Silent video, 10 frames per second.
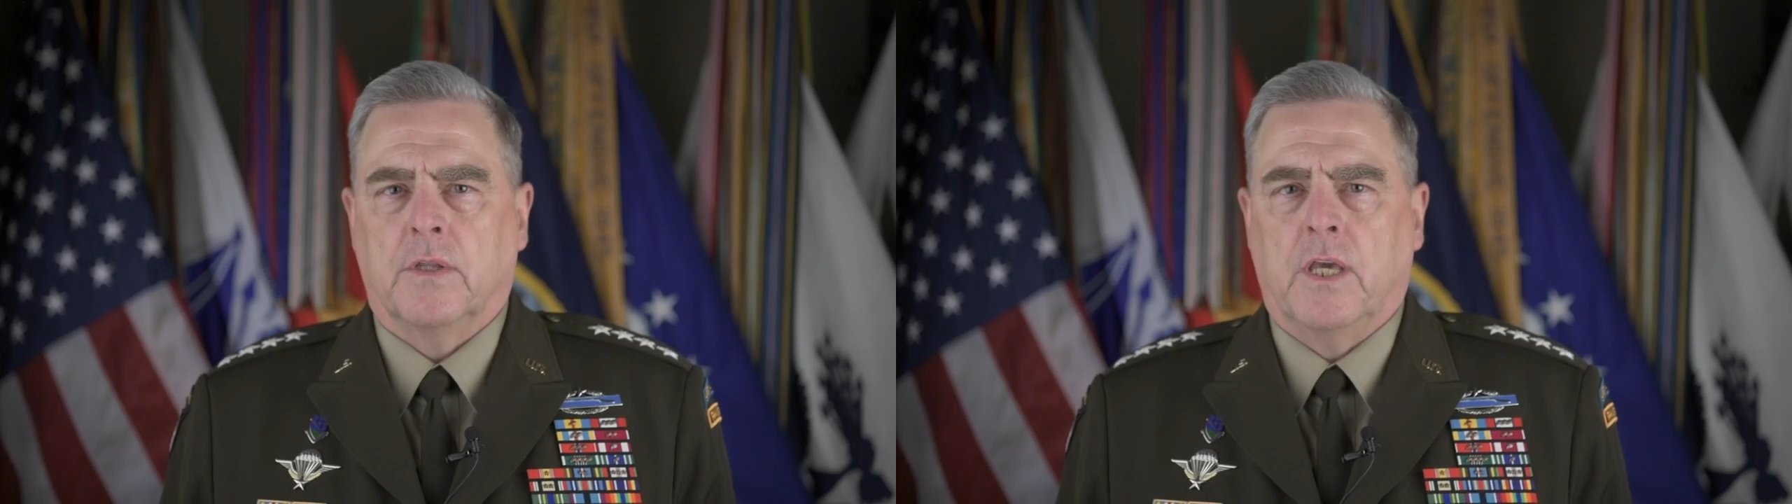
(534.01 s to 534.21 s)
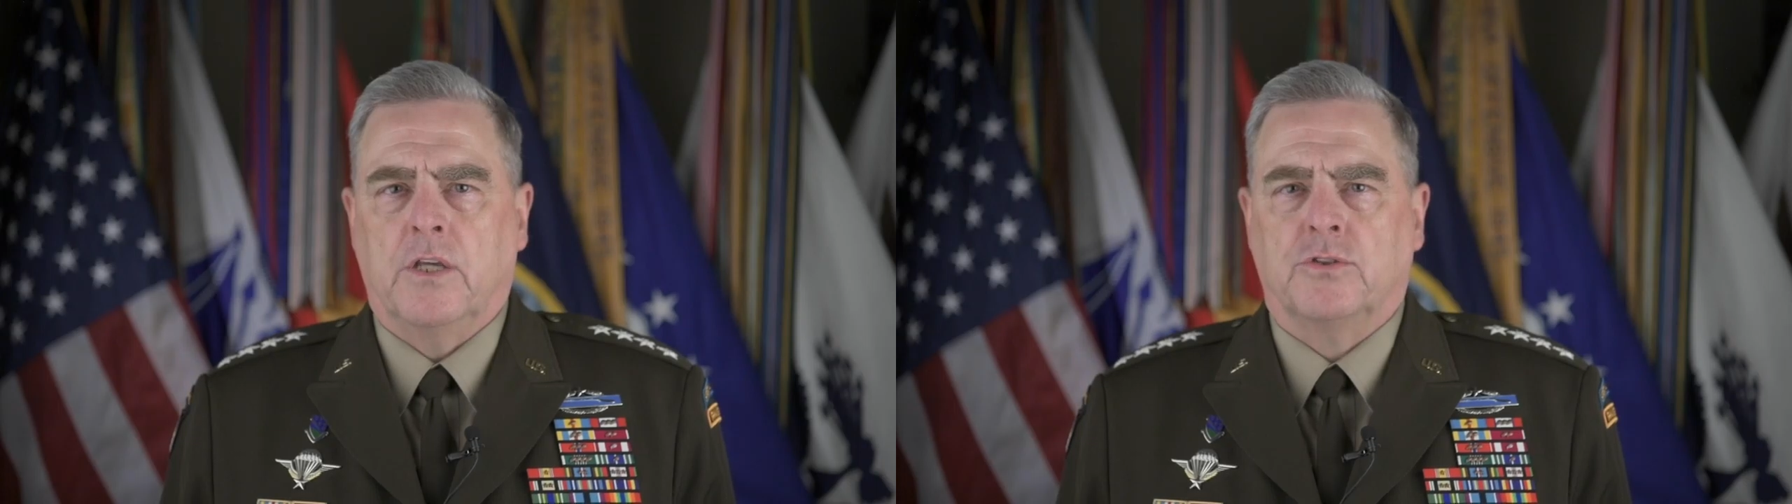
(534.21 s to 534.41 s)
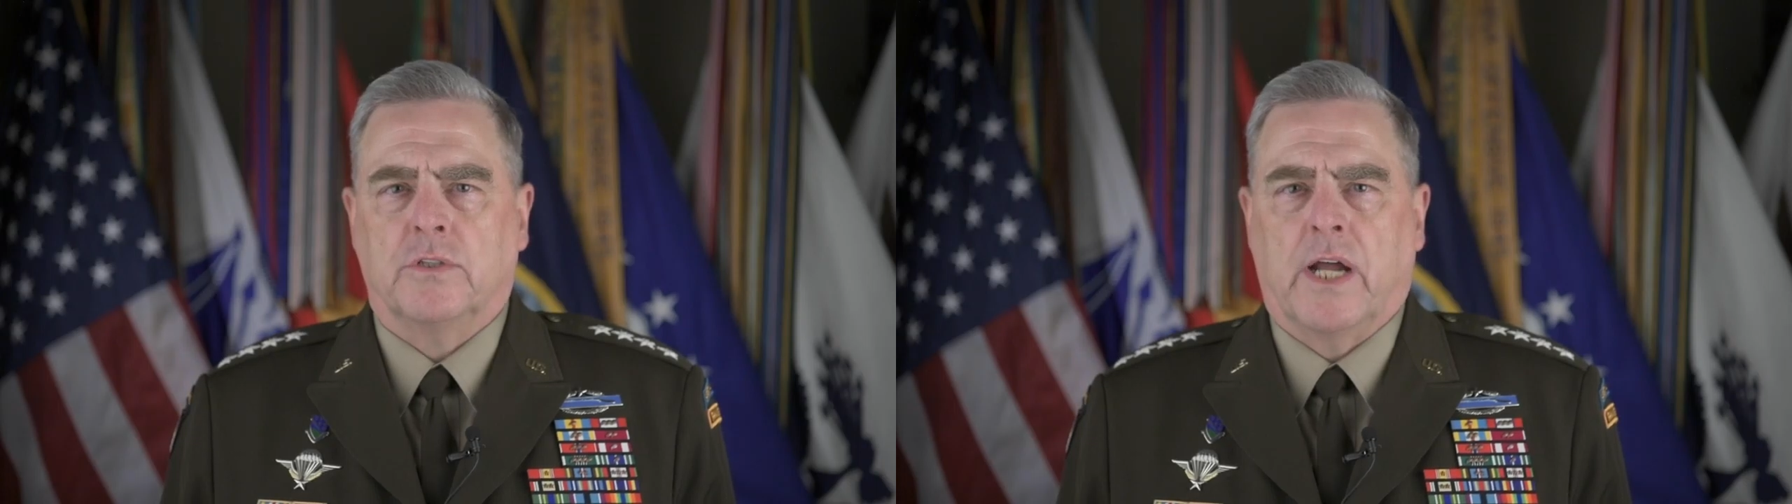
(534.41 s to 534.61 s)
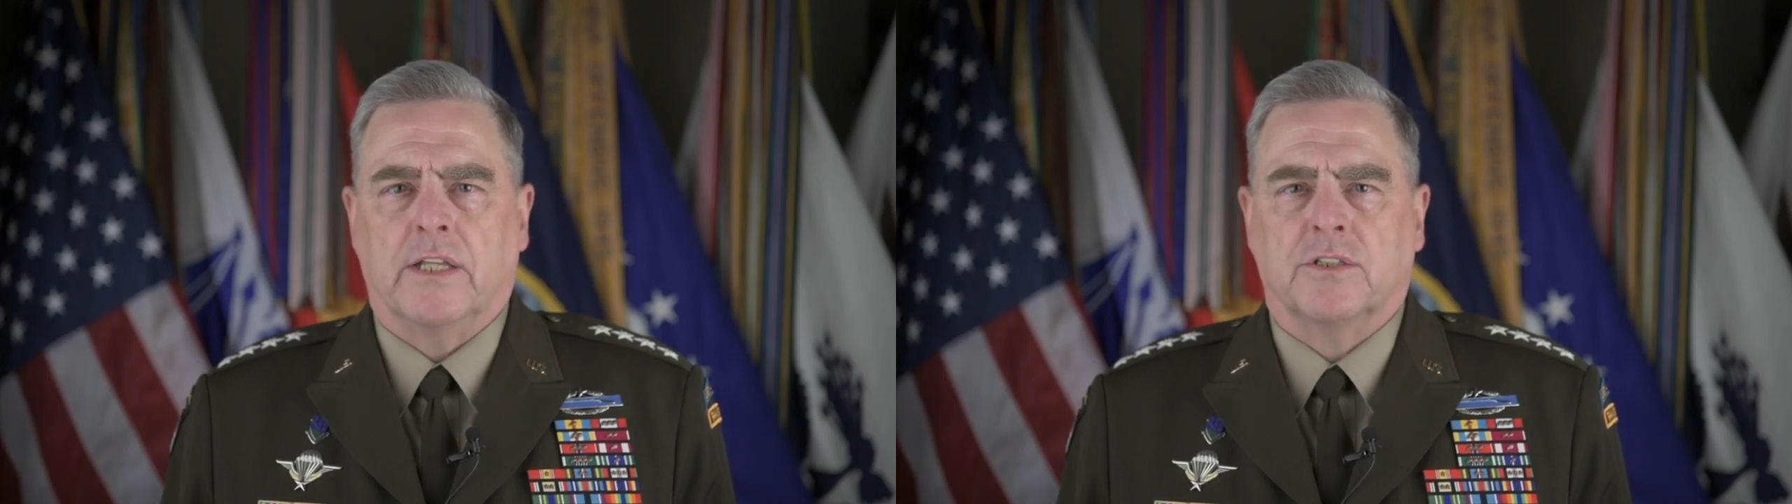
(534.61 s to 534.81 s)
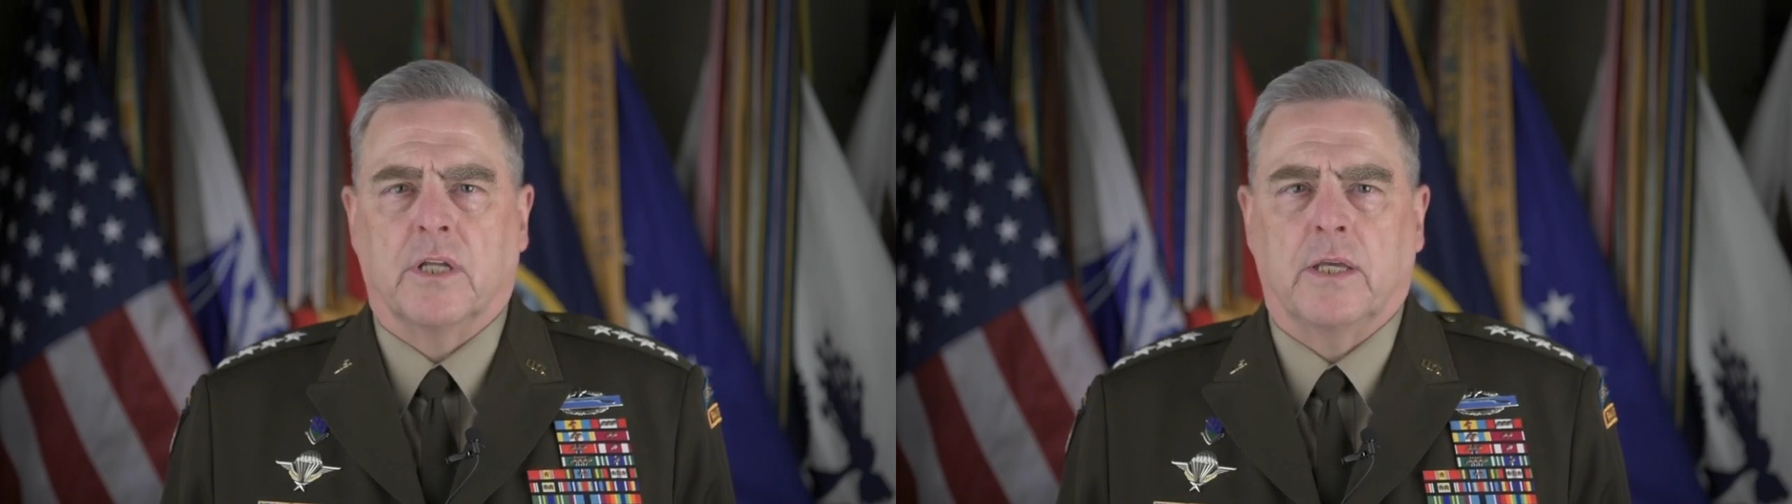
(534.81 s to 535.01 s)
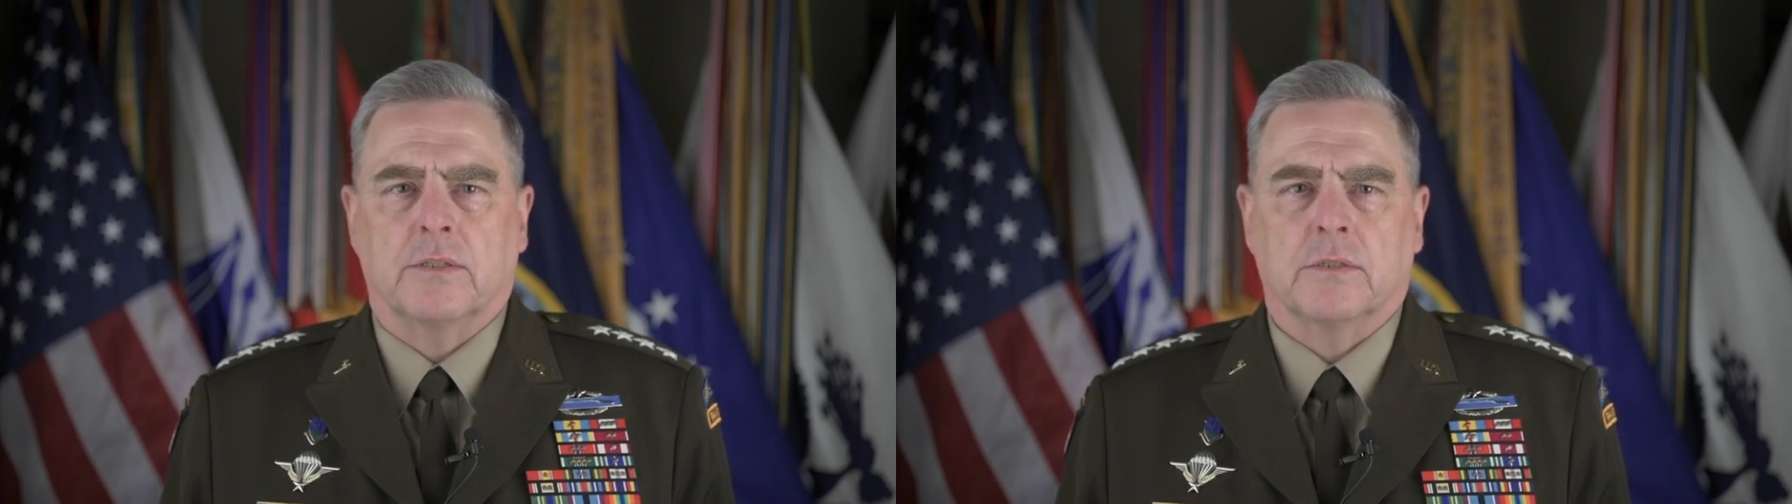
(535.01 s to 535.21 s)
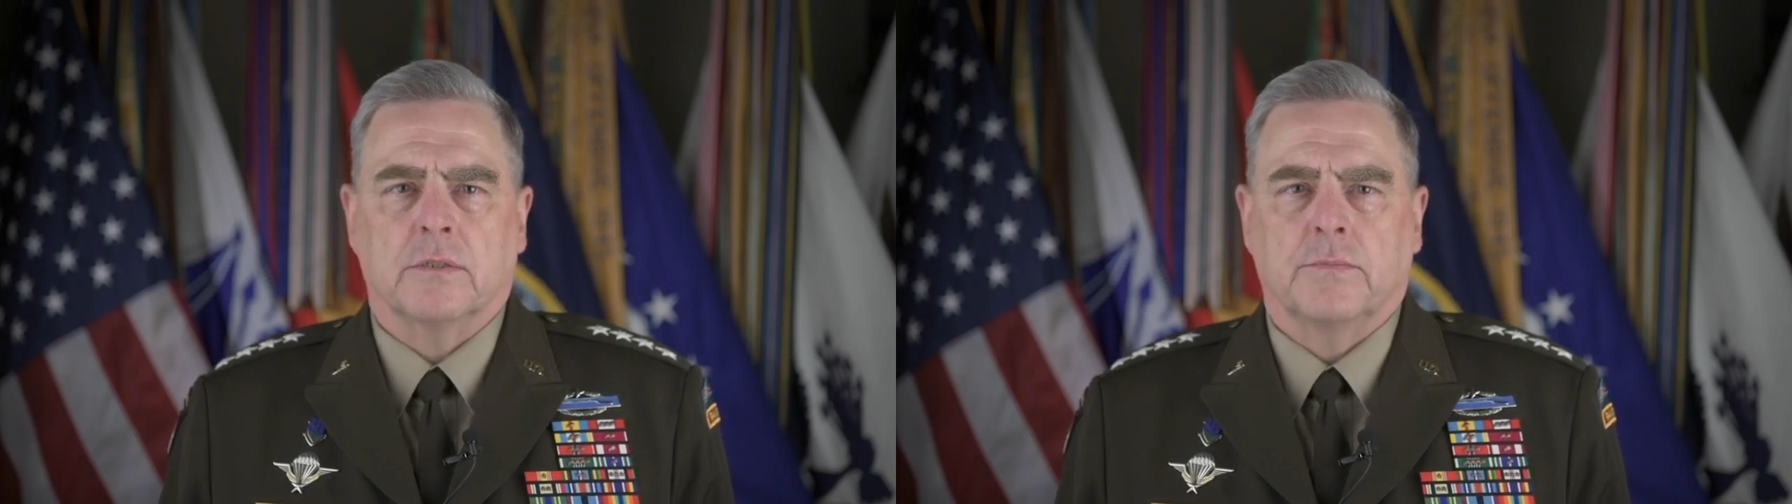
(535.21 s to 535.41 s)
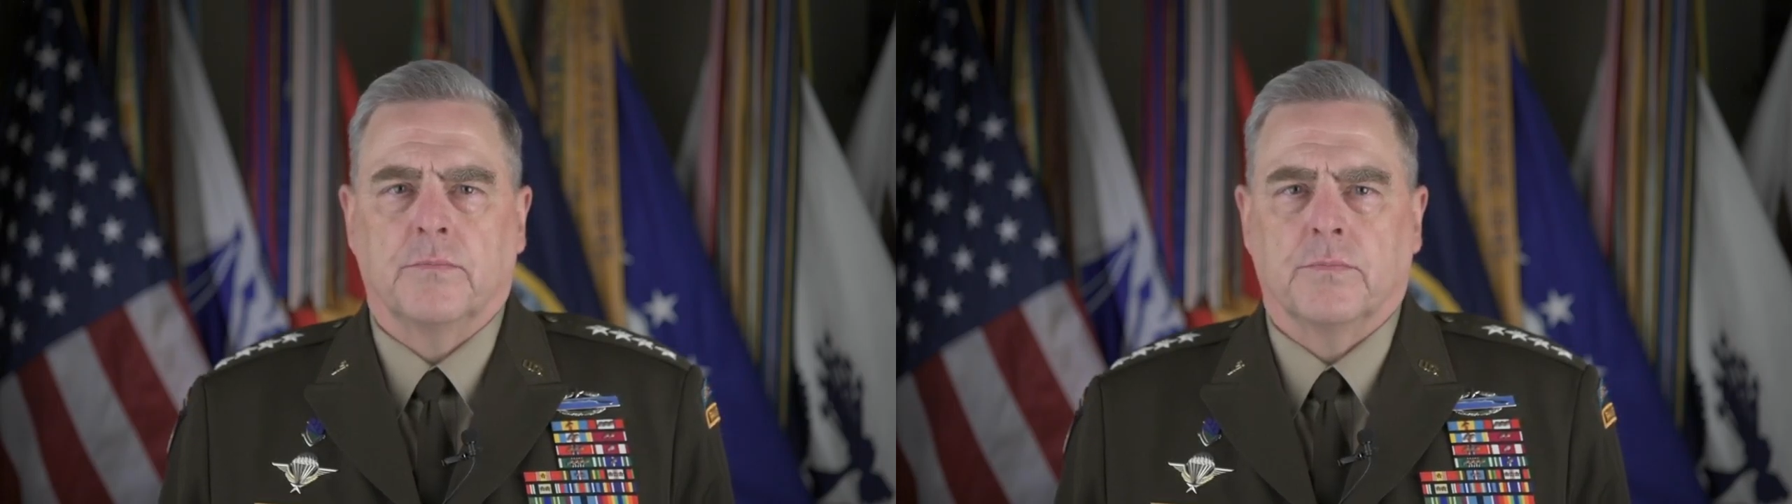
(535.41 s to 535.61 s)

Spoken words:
these United States,